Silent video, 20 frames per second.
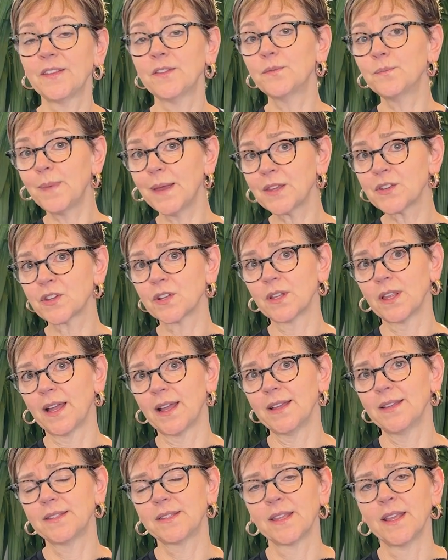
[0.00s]

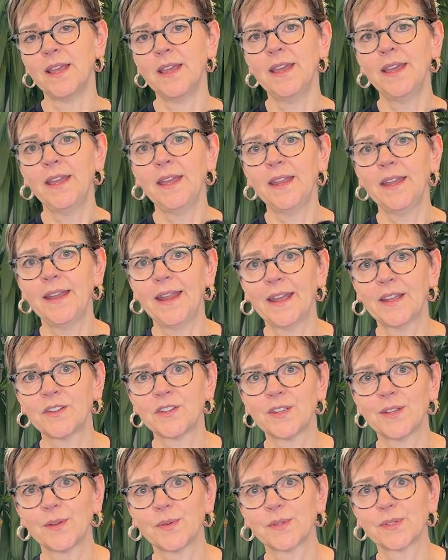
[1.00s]
specialize in
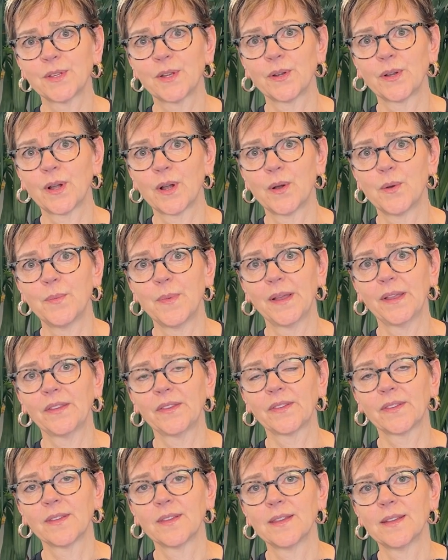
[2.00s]

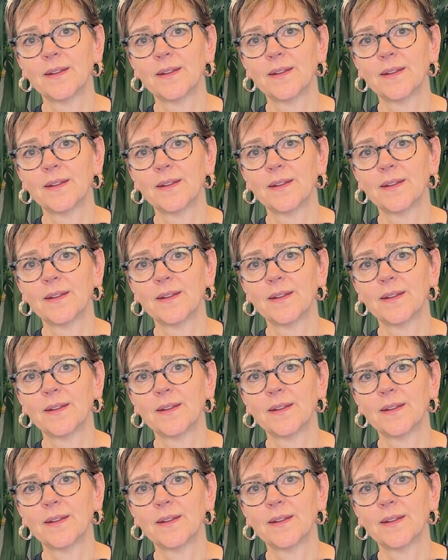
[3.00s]
angiosarcomas.